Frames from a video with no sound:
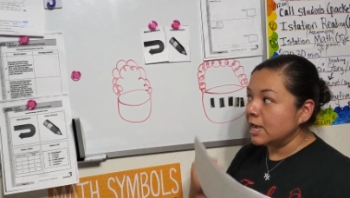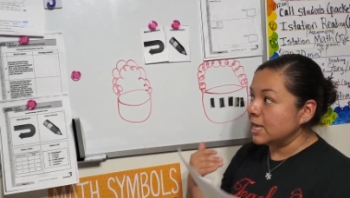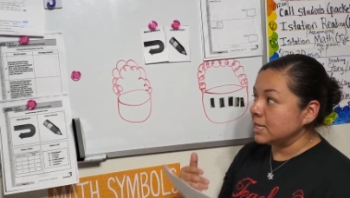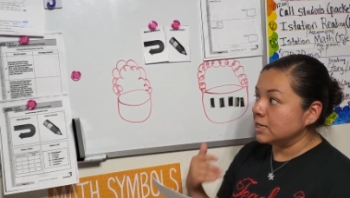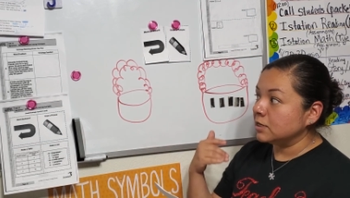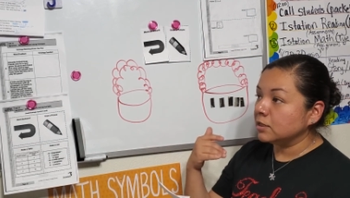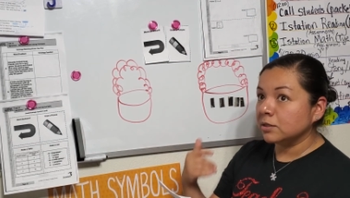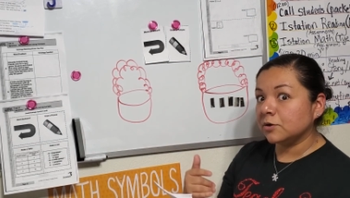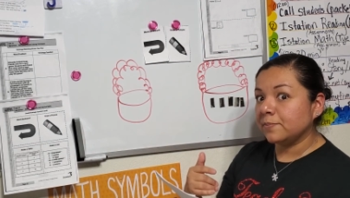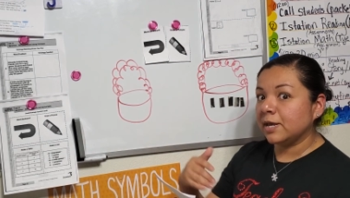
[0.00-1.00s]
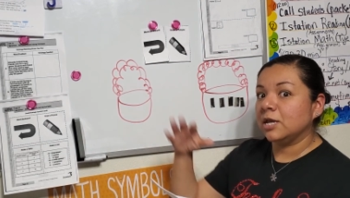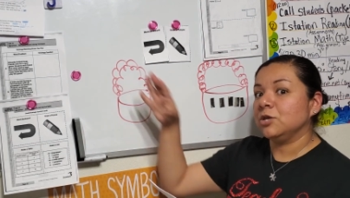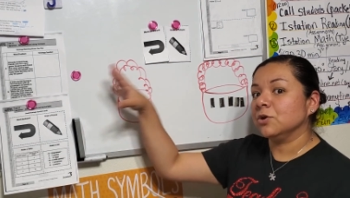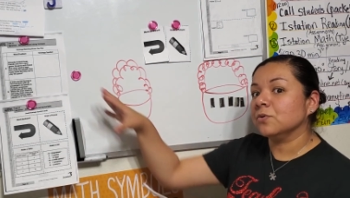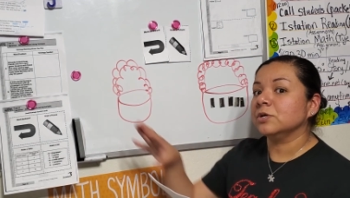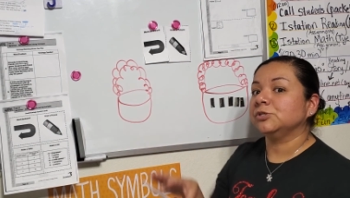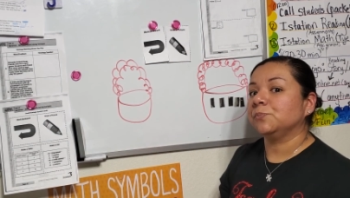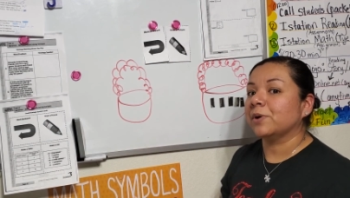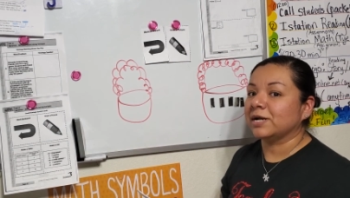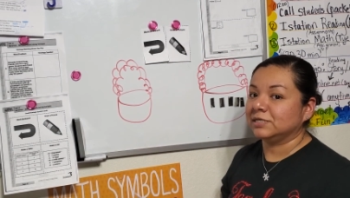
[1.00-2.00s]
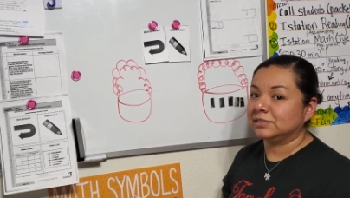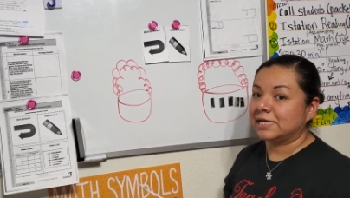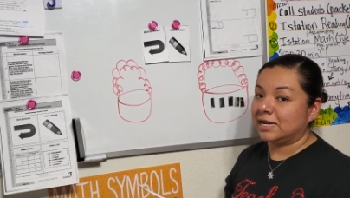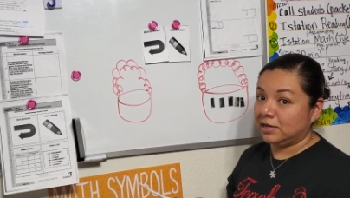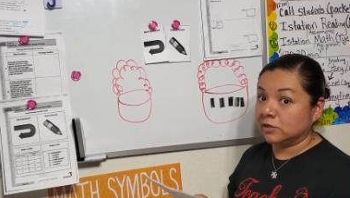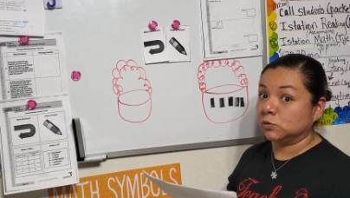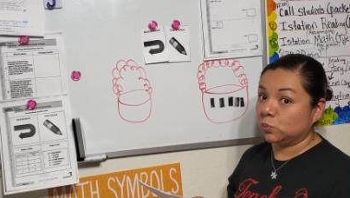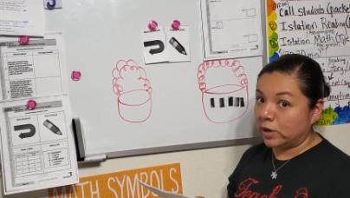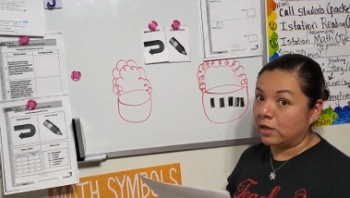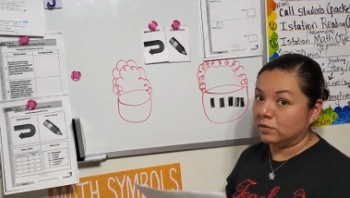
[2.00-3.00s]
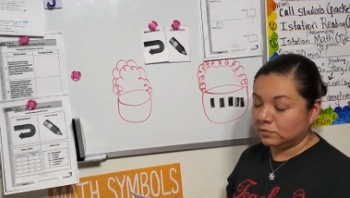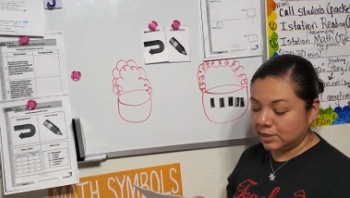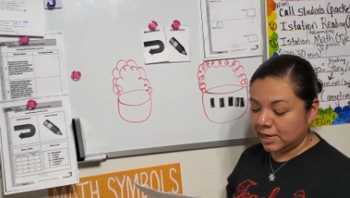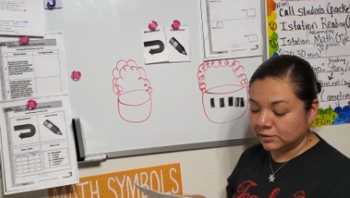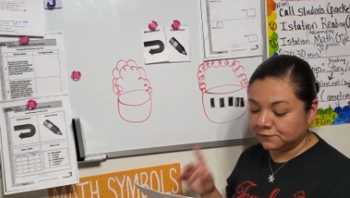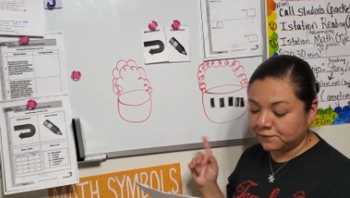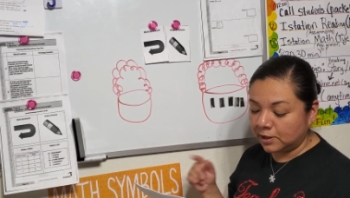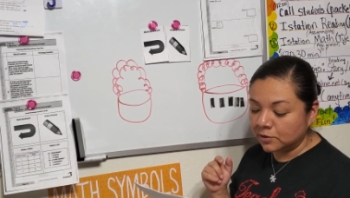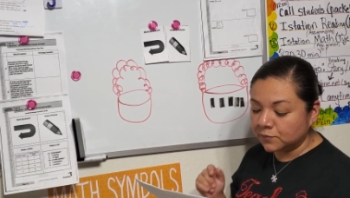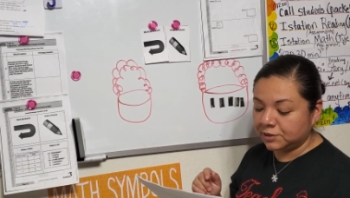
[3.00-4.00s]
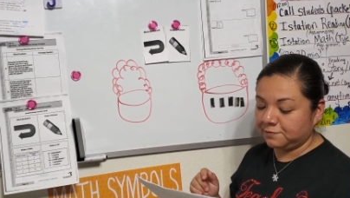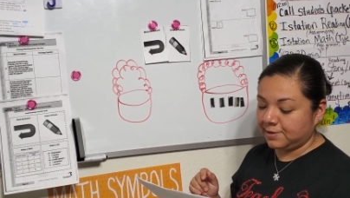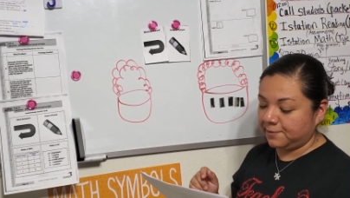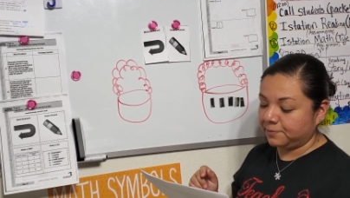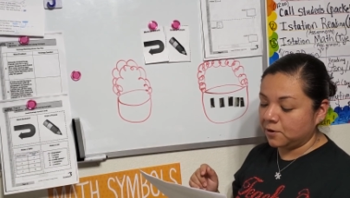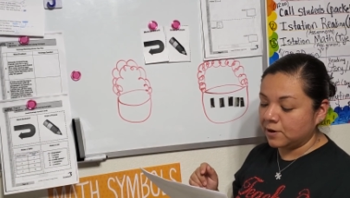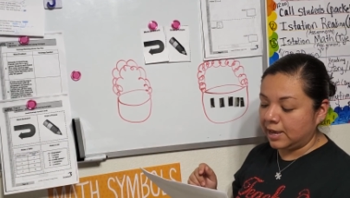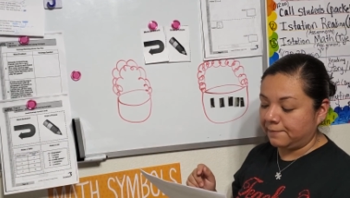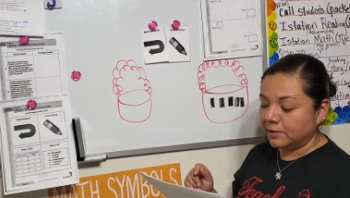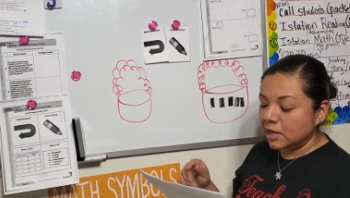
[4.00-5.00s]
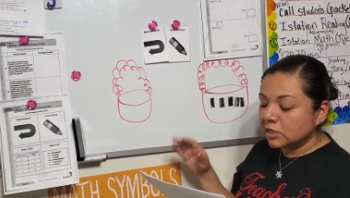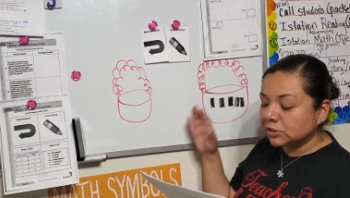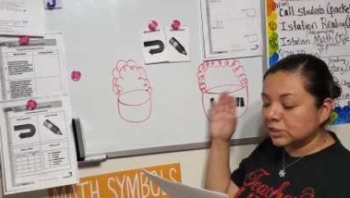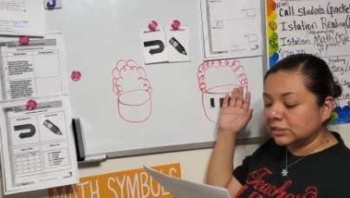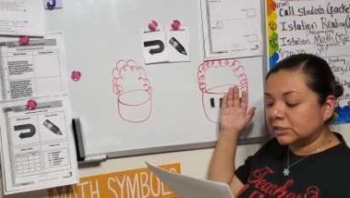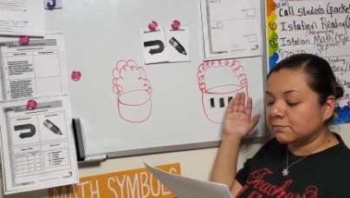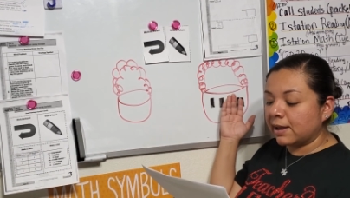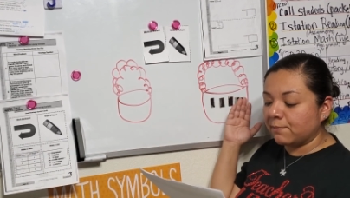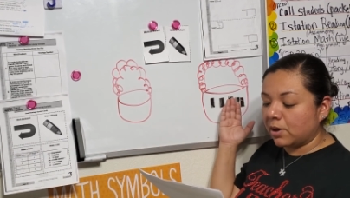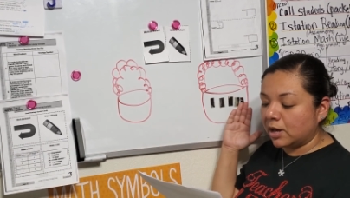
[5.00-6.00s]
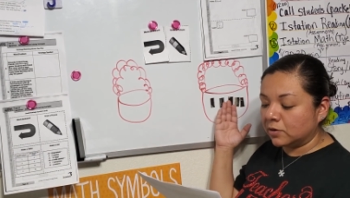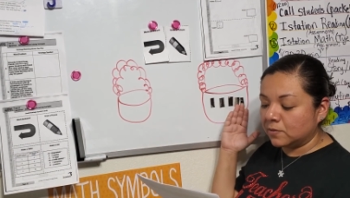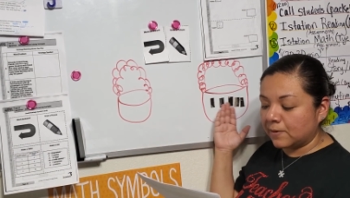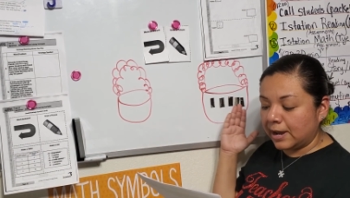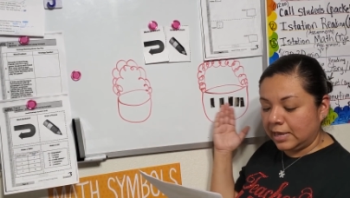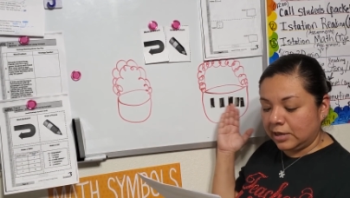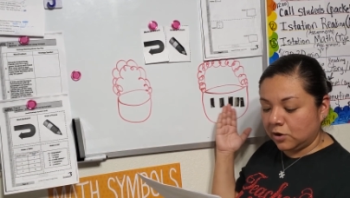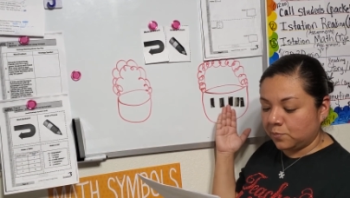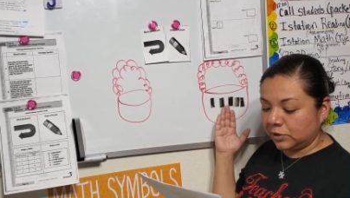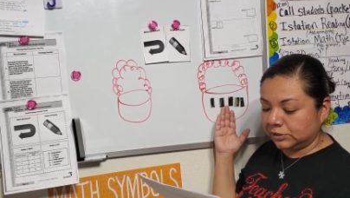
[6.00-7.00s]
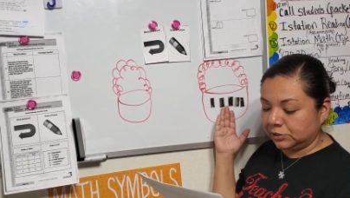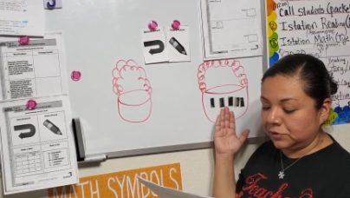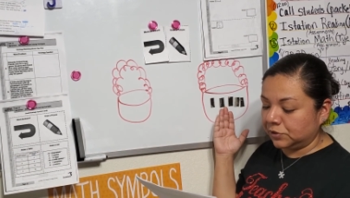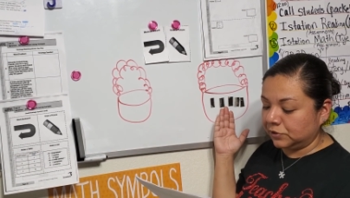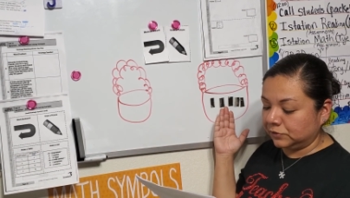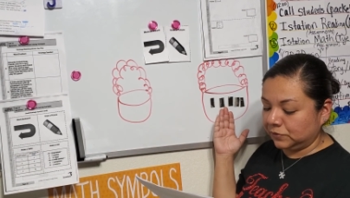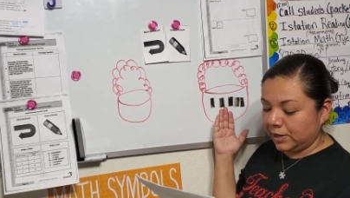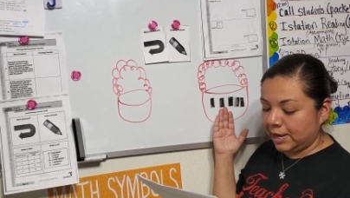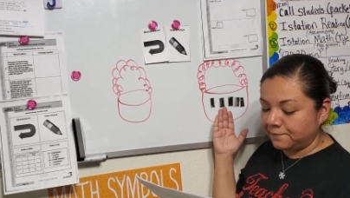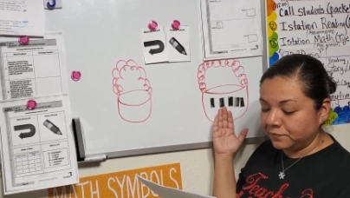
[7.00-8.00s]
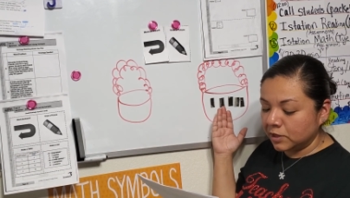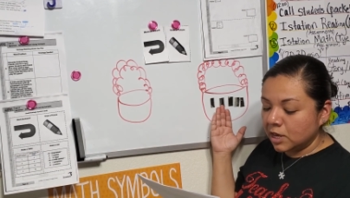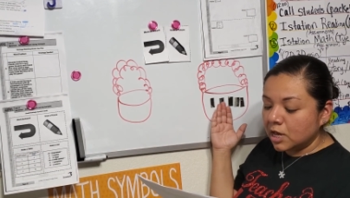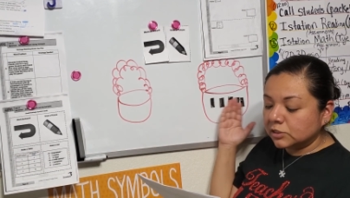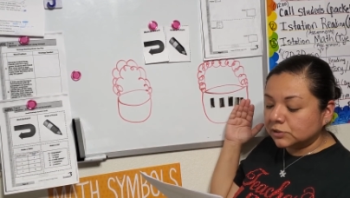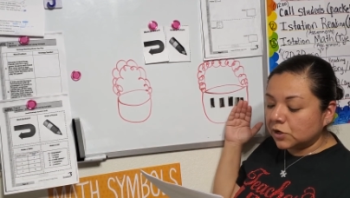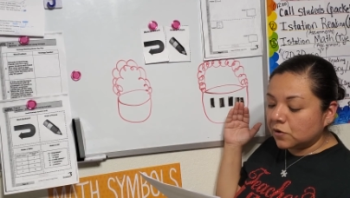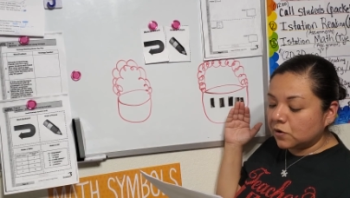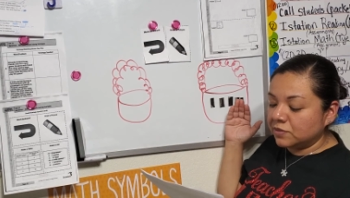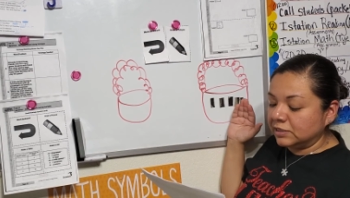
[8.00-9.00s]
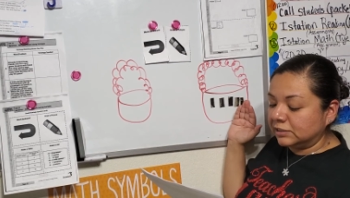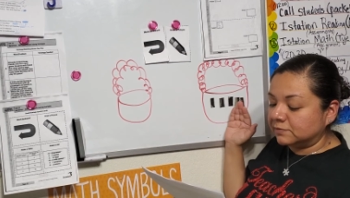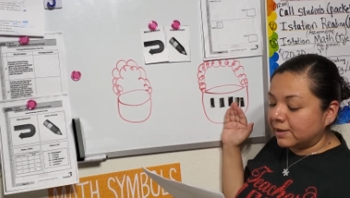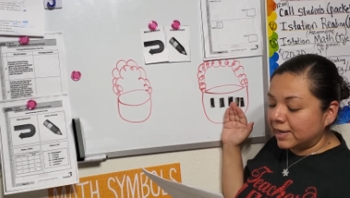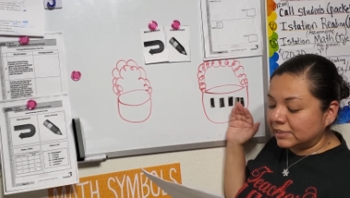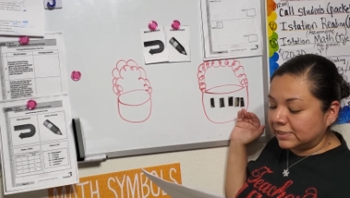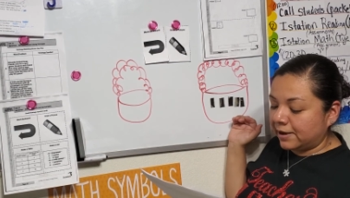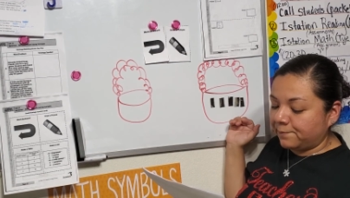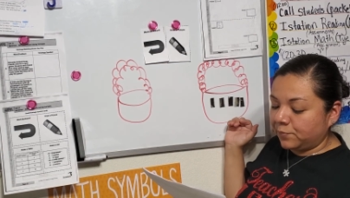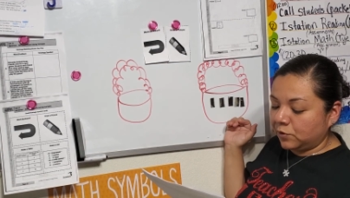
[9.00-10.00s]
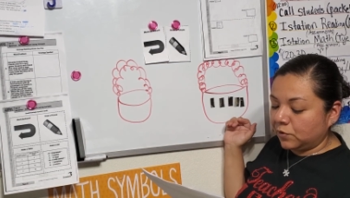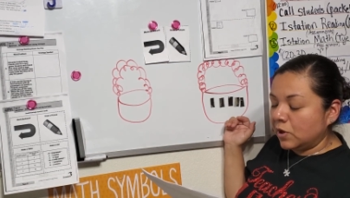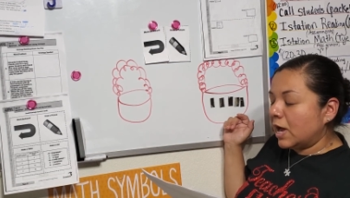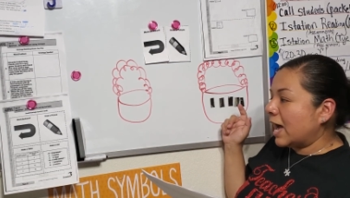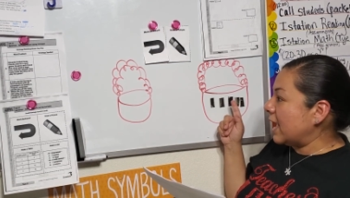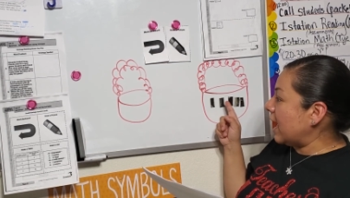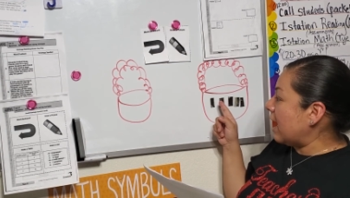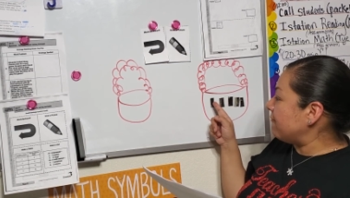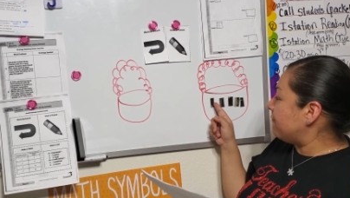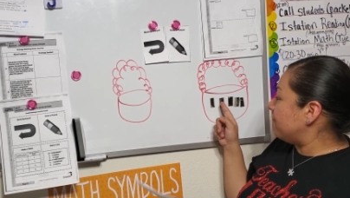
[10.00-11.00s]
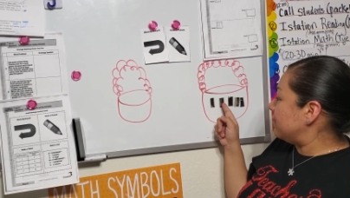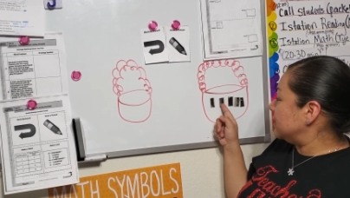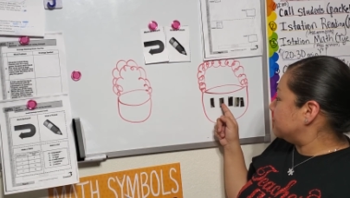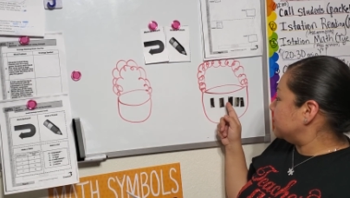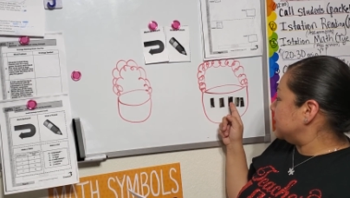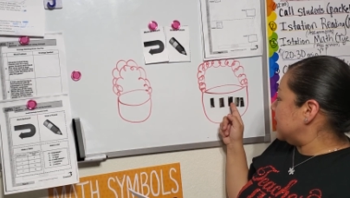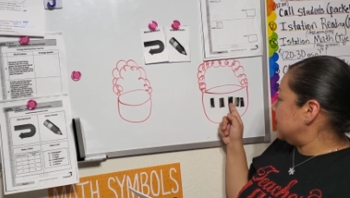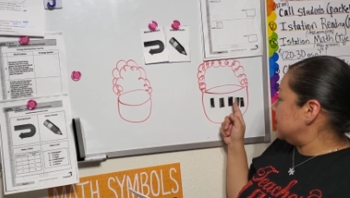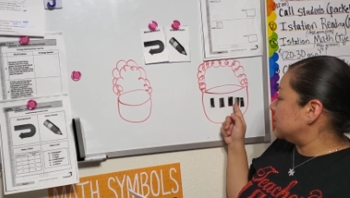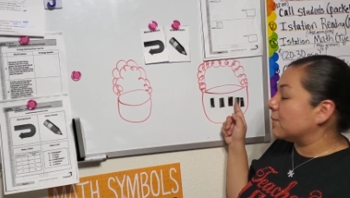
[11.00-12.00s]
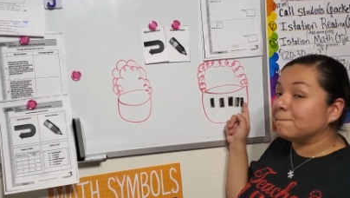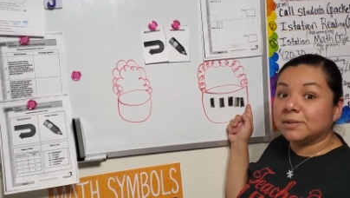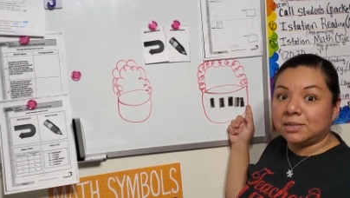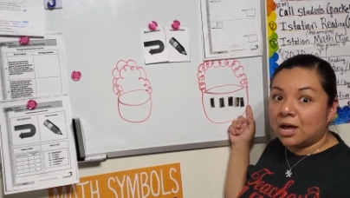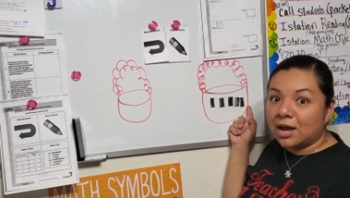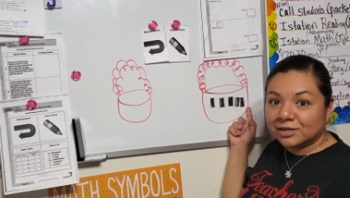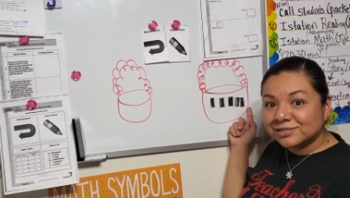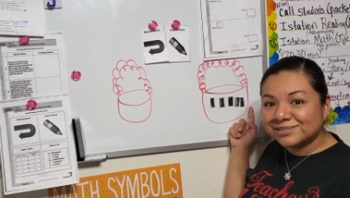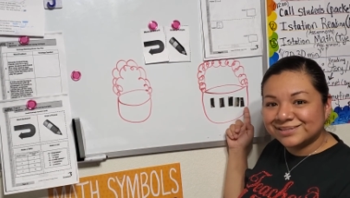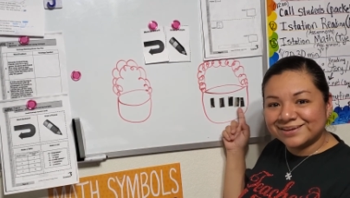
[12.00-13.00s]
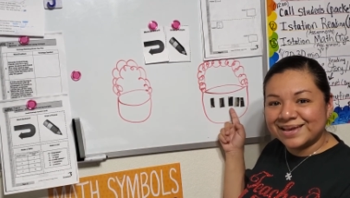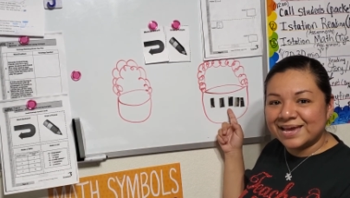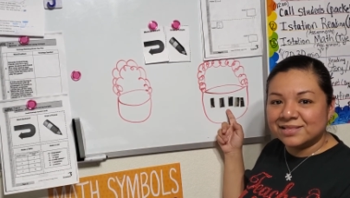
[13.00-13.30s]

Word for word: And then in a little bit, you're going to practice that as well, okay? So follow with me, okay? So this is my model right here, boys and girls, okay? So this is my example. I have, let's pretend these are blocks, okay?